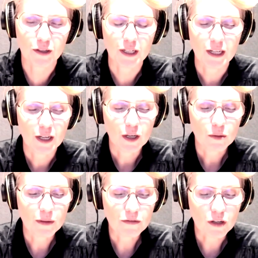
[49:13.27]
So
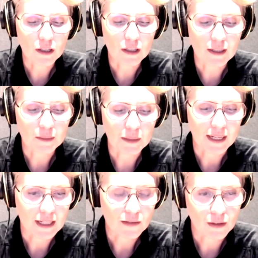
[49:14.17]
we've got
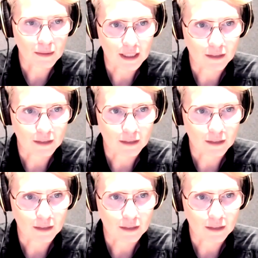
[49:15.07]
plans for the